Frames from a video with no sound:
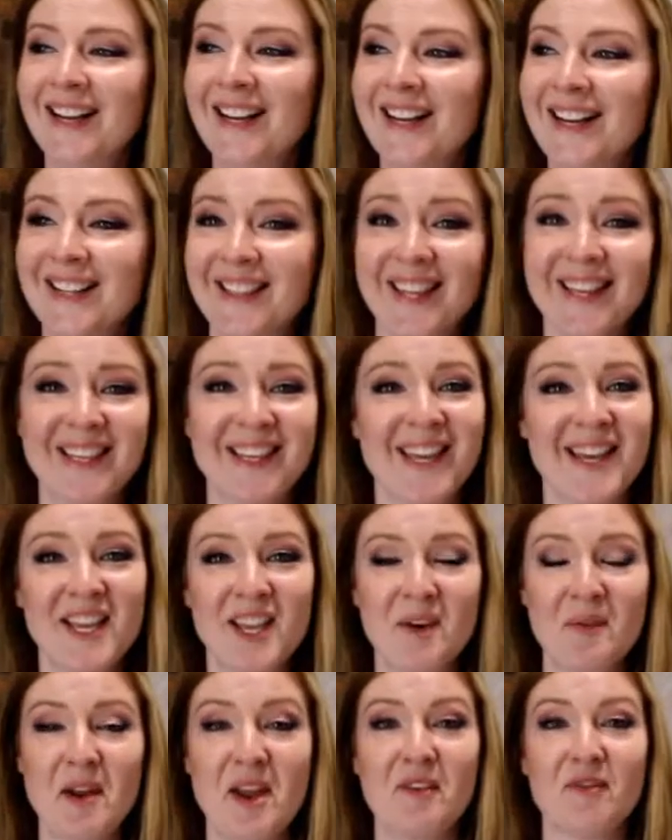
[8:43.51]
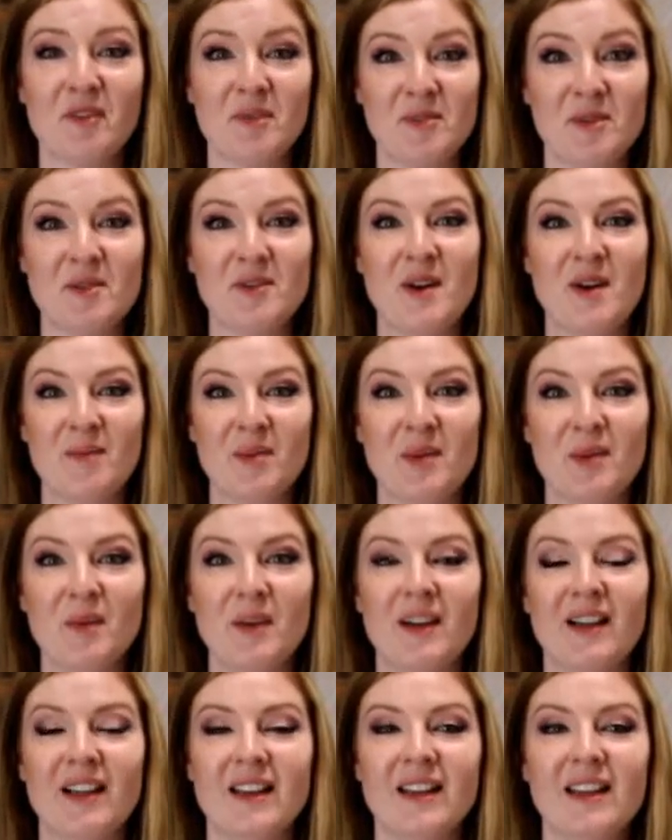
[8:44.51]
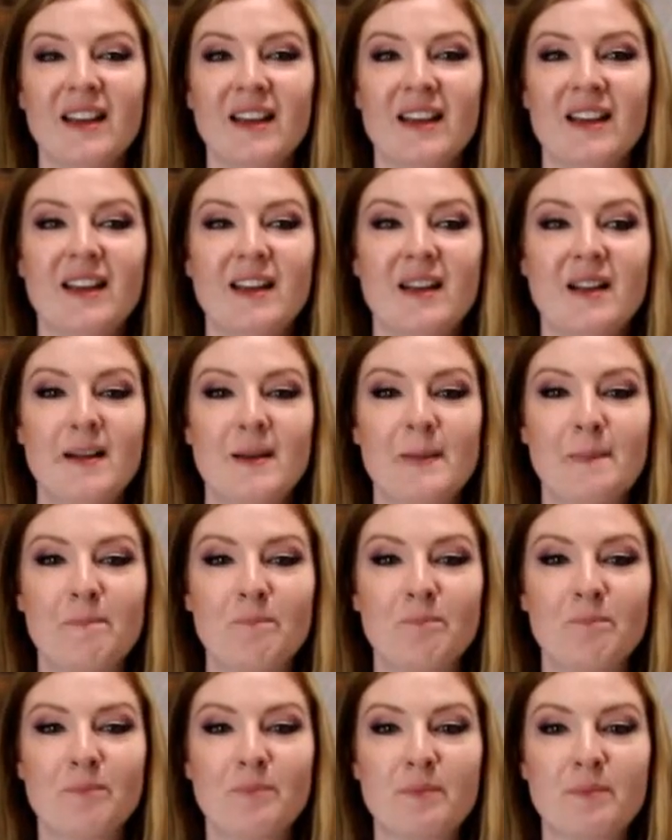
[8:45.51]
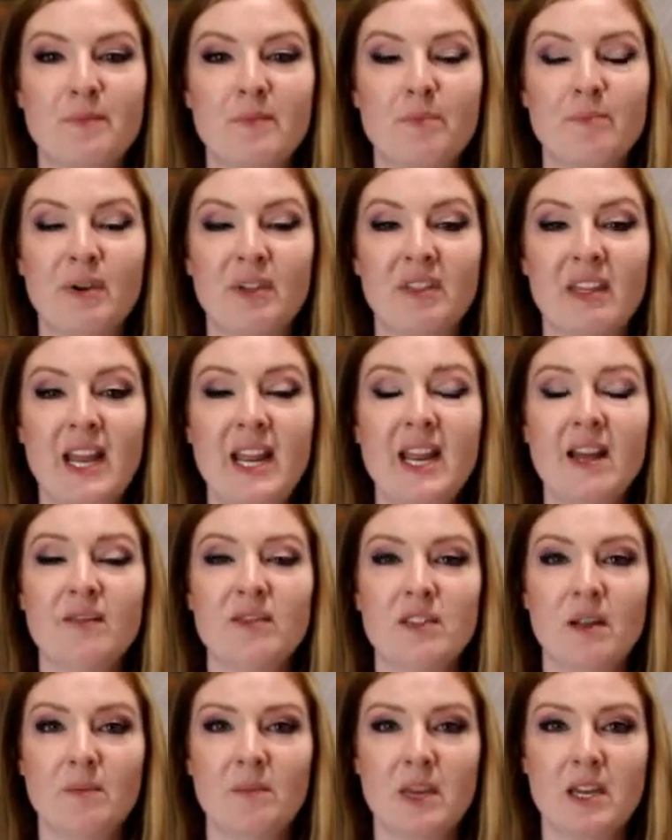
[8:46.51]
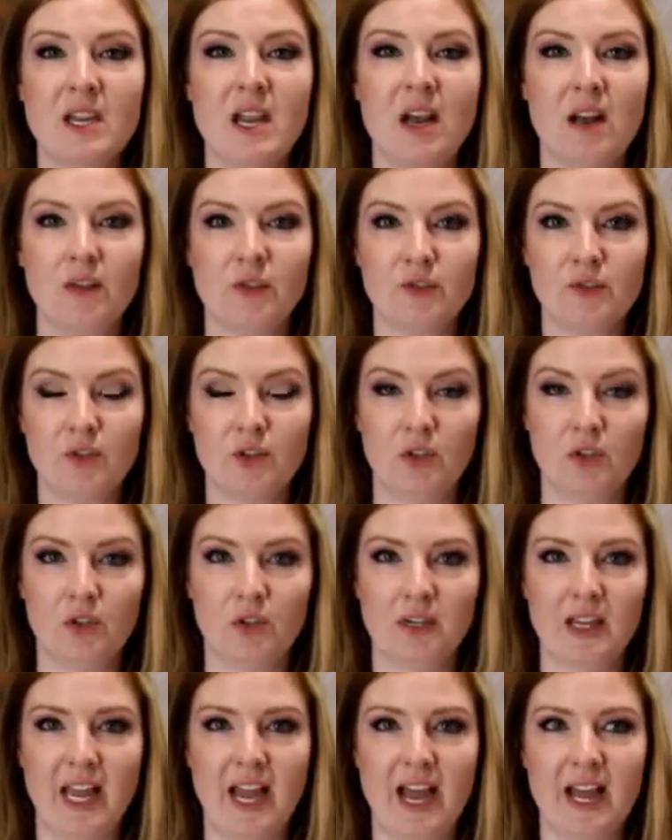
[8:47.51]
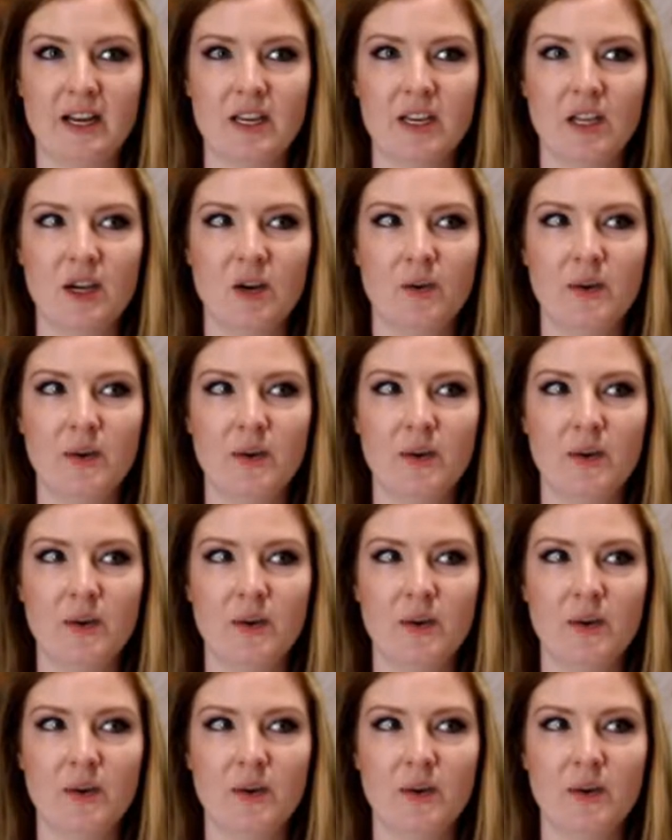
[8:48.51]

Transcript: They can't get away from you, number one. But they have something else to look at.